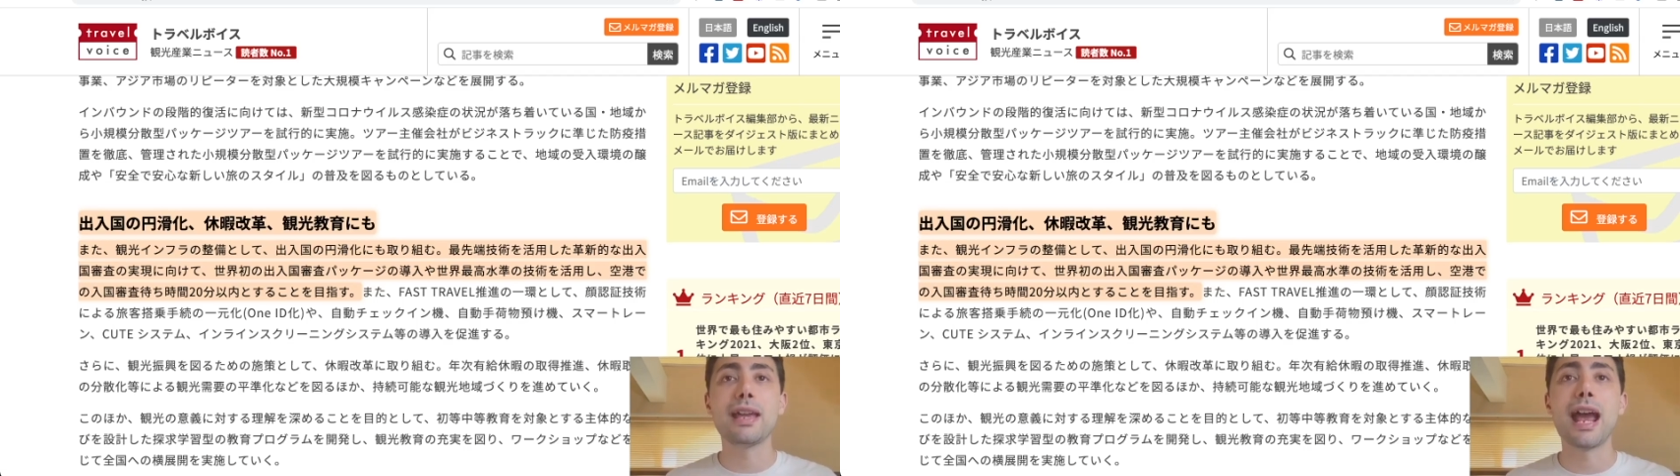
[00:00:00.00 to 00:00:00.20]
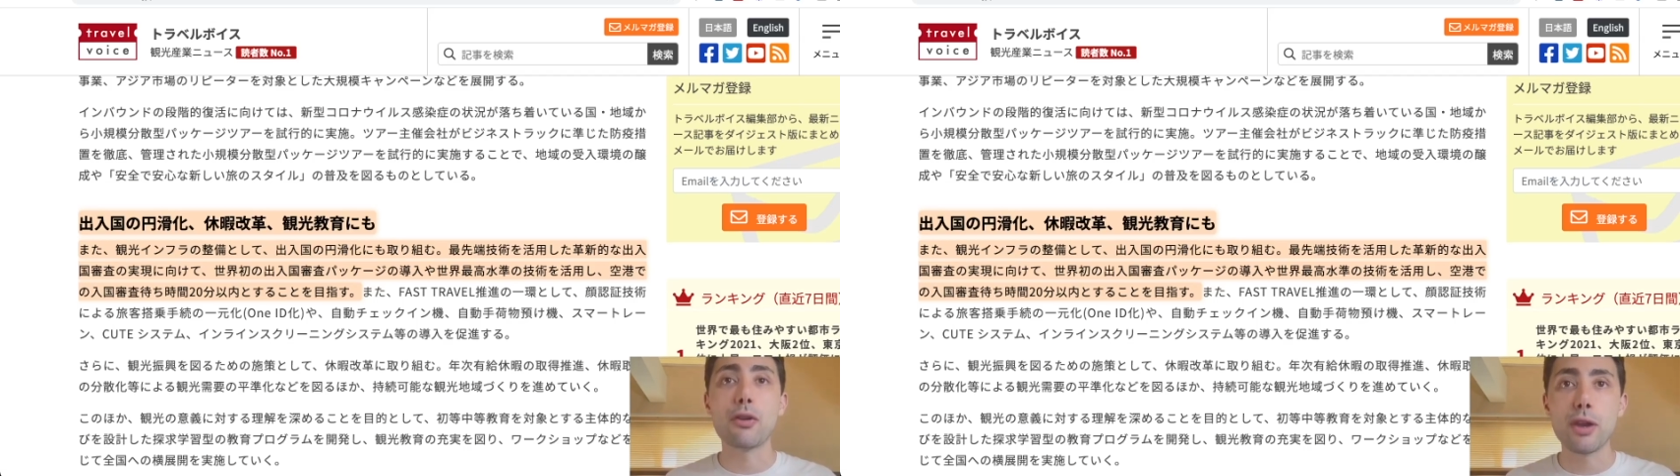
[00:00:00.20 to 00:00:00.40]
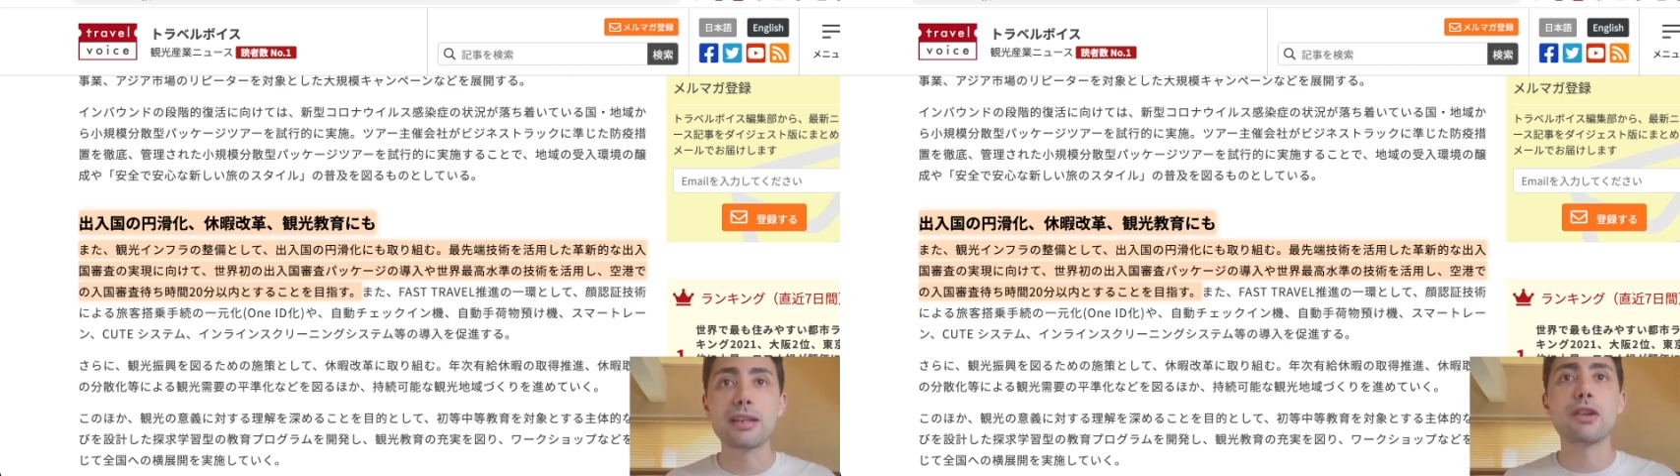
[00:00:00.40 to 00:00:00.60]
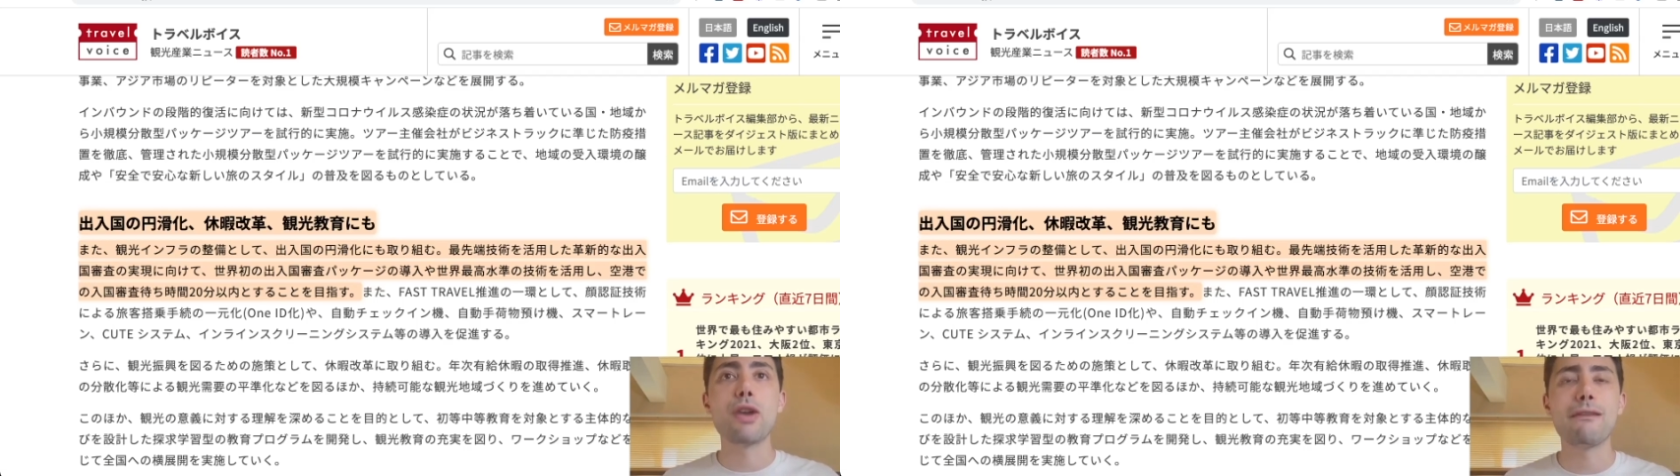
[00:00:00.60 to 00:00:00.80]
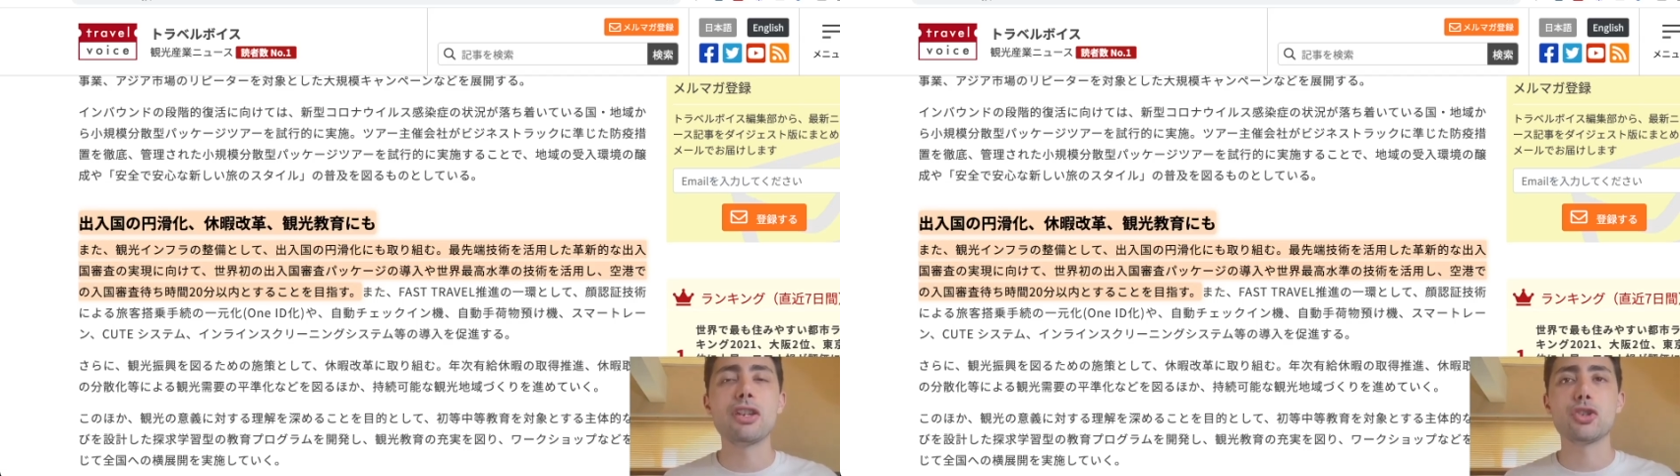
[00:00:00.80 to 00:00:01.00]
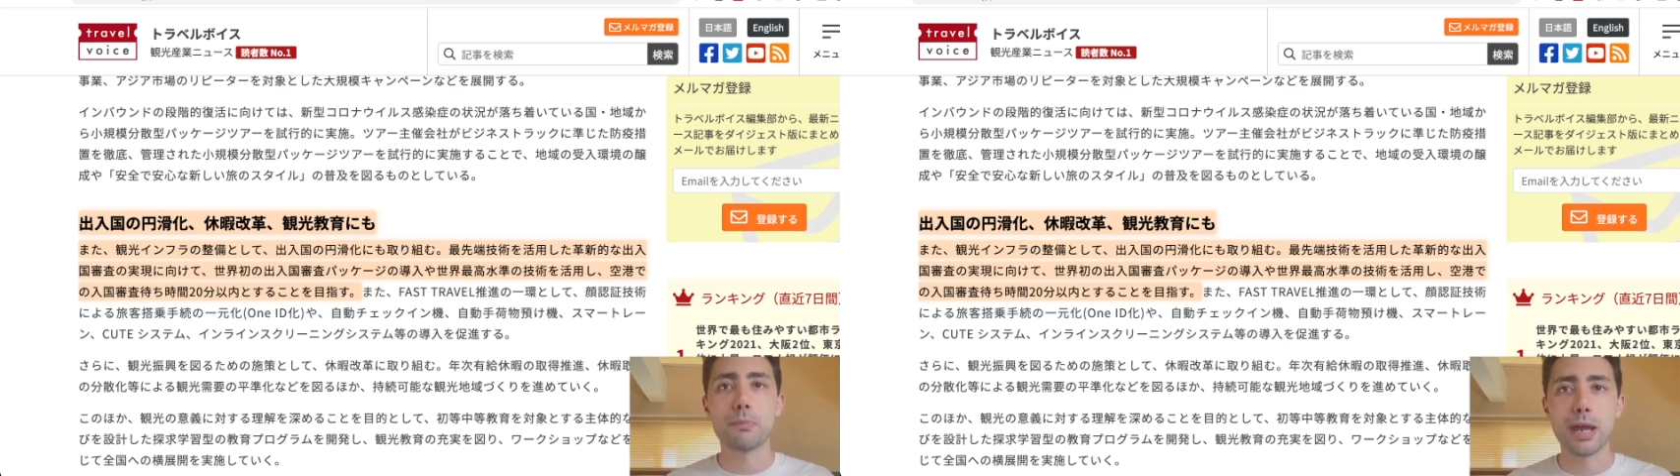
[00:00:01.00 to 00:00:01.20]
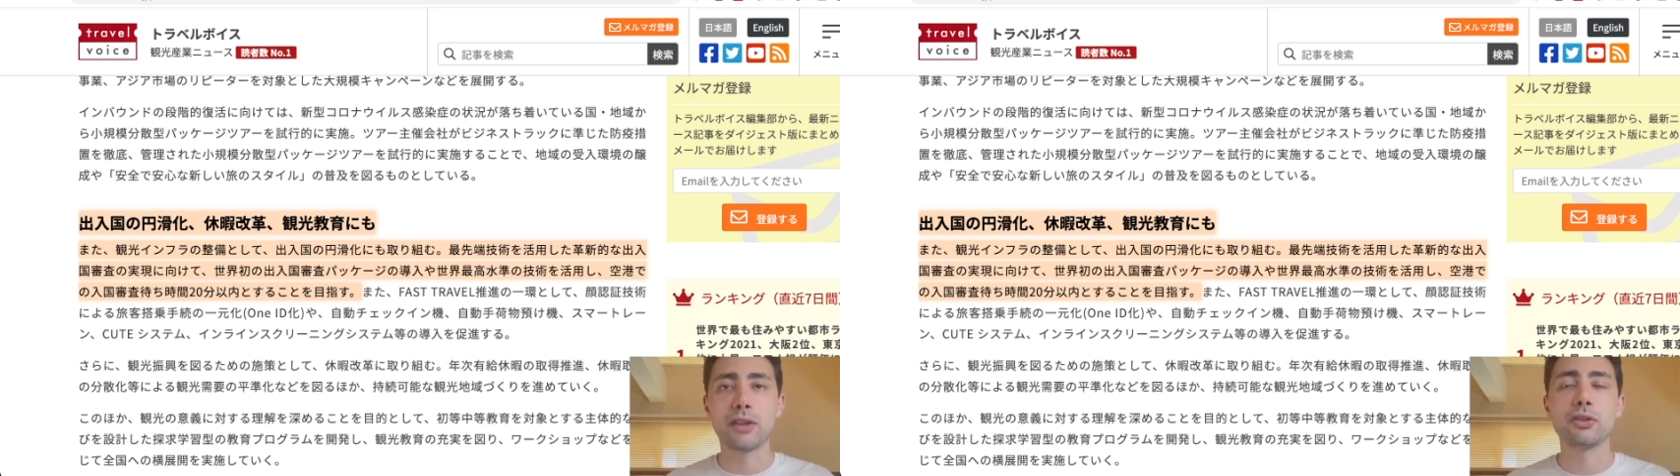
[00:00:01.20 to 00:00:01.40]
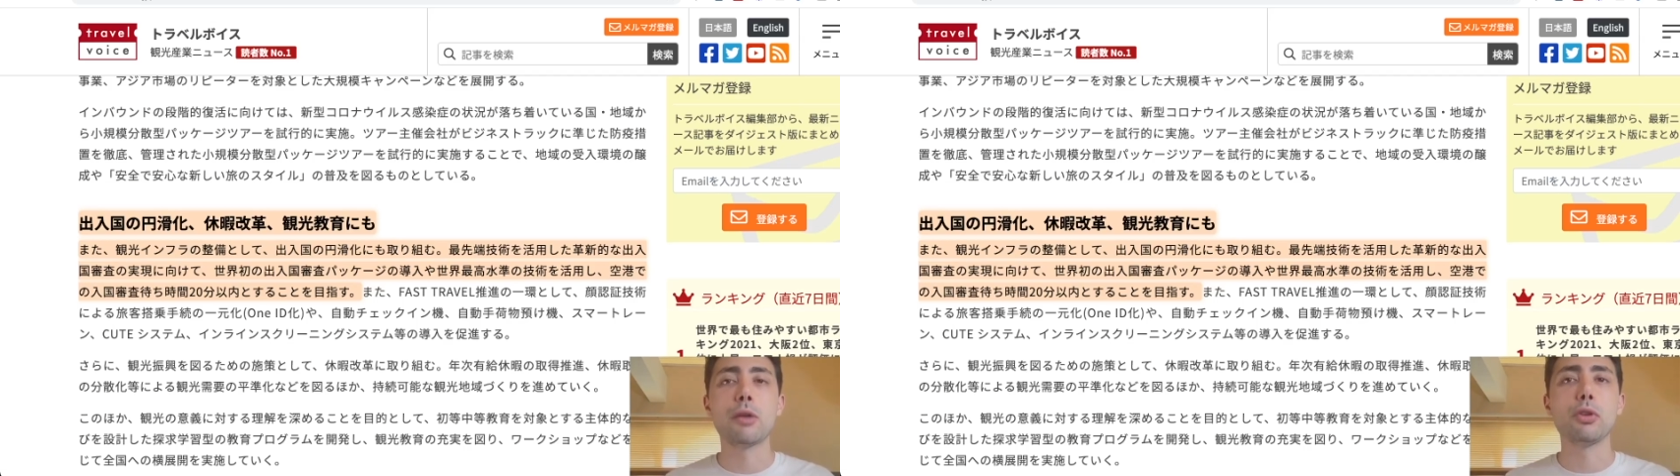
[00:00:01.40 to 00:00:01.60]
already arriving in Japan.
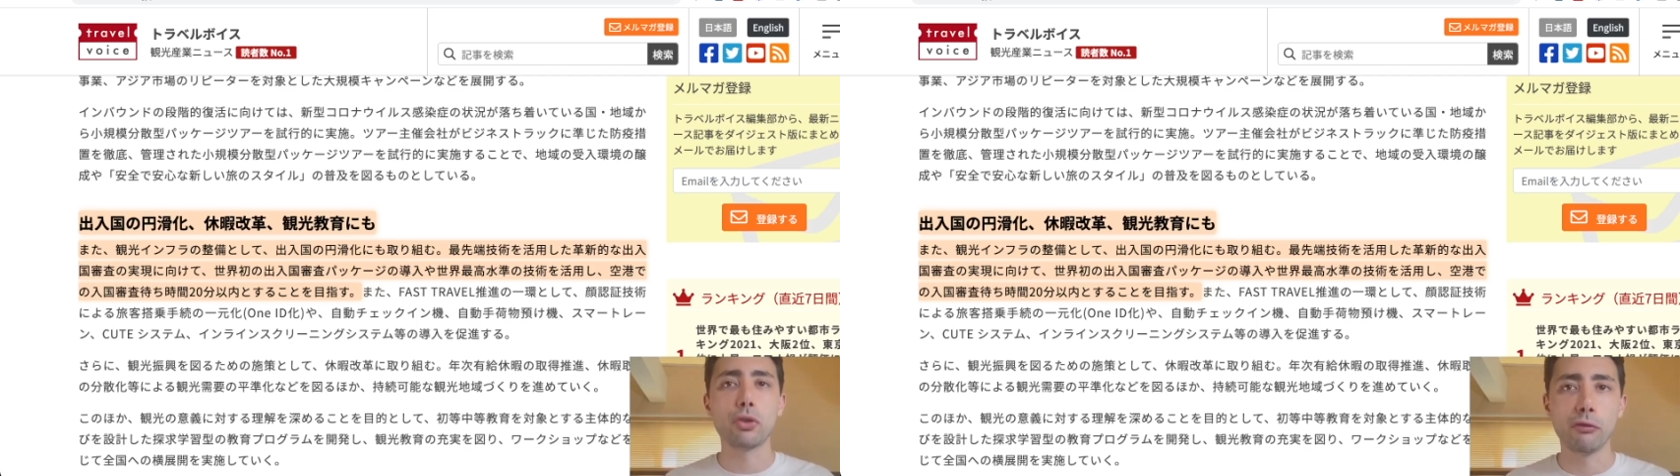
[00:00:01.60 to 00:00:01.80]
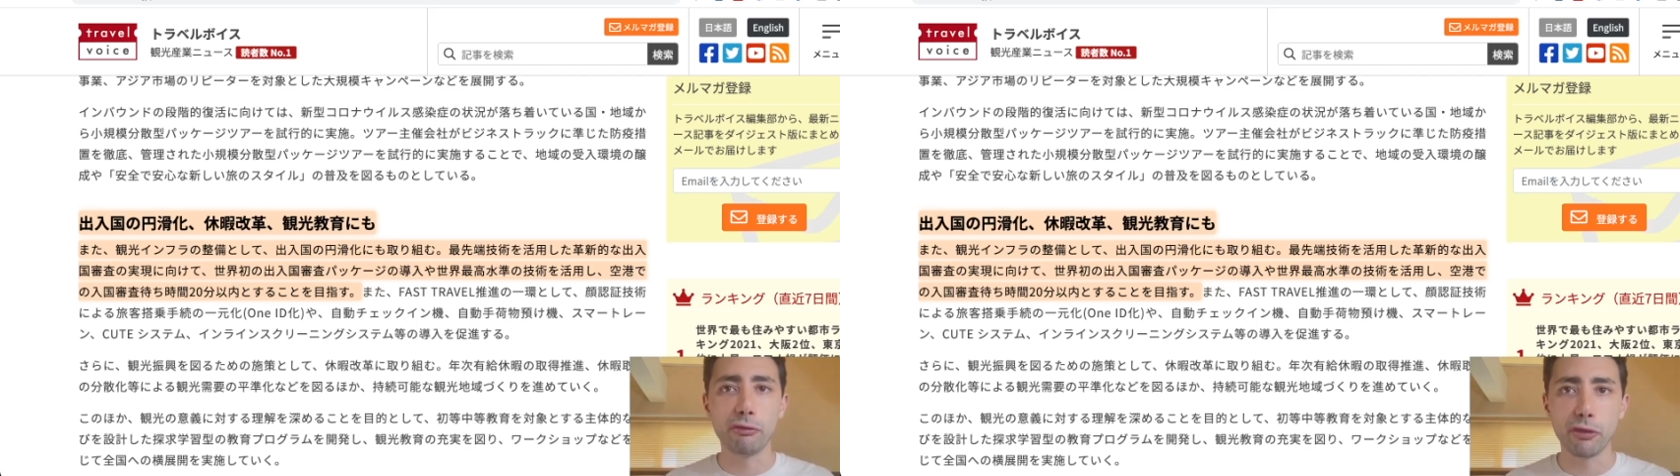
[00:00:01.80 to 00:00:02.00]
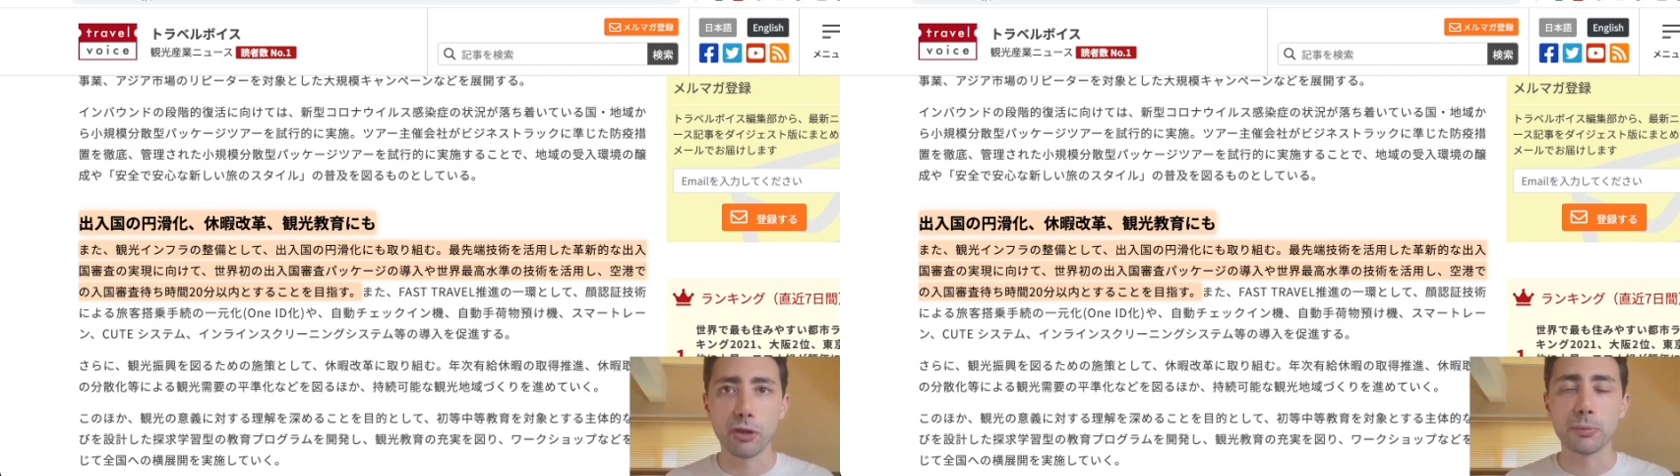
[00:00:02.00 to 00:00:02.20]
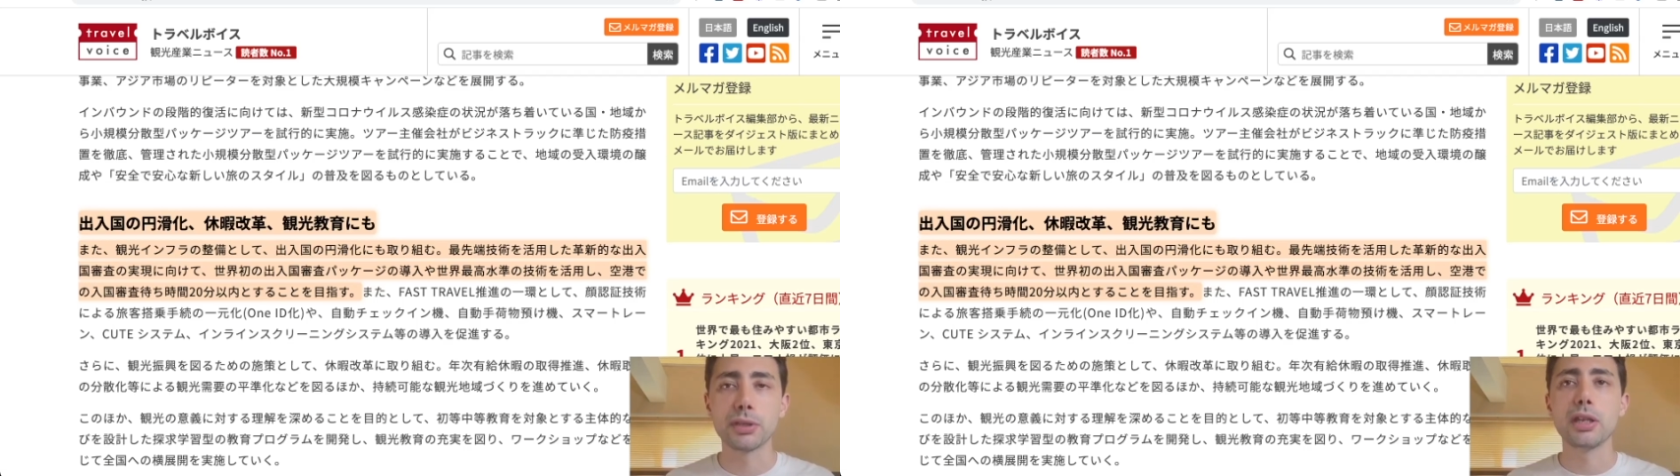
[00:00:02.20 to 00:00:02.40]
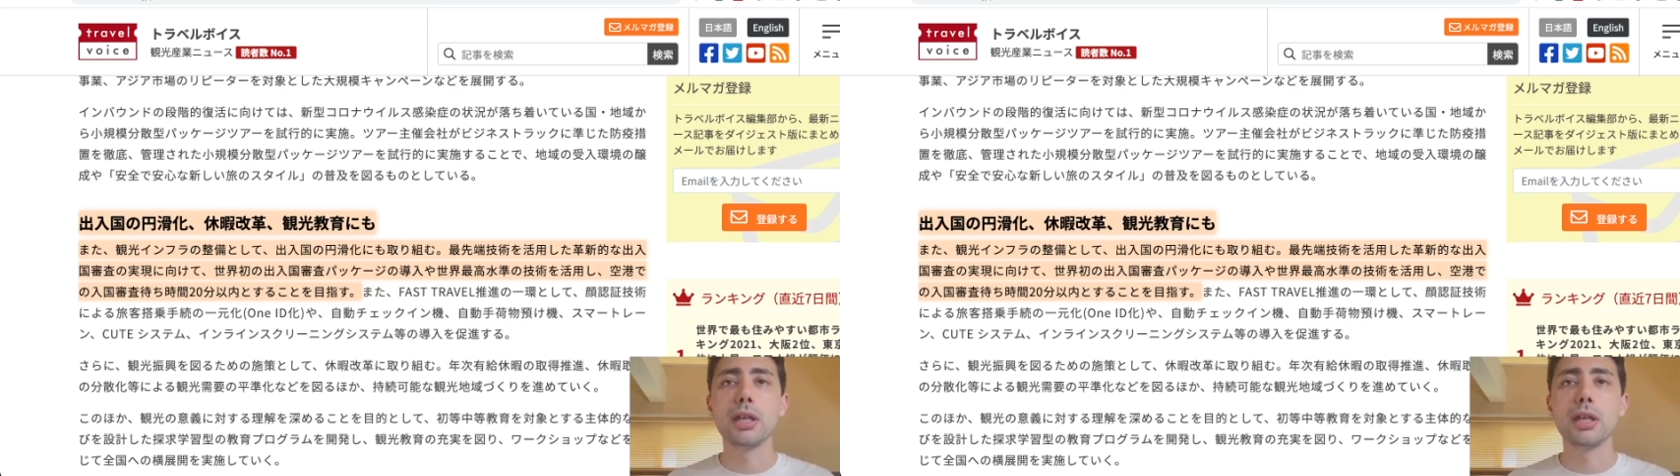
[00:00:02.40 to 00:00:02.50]
So that was confirmed.